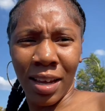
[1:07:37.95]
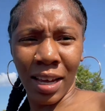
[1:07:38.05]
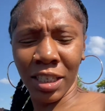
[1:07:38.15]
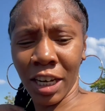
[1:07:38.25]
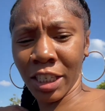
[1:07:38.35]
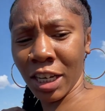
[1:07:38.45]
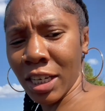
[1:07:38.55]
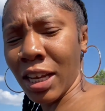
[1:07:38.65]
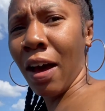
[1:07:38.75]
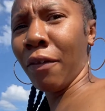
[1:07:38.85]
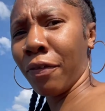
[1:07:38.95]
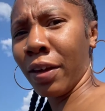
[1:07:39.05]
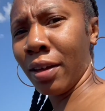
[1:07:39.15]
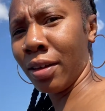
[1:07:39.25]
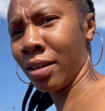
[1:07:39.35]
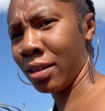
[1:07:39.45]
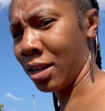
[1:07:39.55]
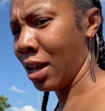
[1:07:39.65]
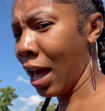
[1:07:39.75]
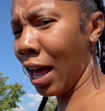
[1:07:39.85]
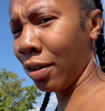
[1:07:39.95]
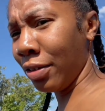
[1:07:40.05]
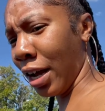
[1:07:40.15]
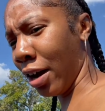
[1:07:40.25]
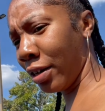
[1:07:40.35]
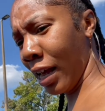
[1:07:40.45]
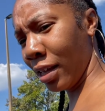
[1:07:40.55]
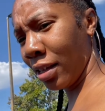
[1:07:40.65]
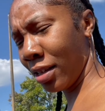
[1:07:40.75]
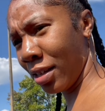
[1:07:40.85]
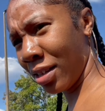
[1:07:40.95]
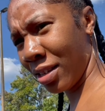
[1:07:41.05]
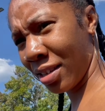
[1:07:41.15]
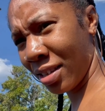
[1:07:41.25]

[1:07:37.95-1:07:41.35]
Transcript: He's changing his outfit. Tight? I don't know. They bigger.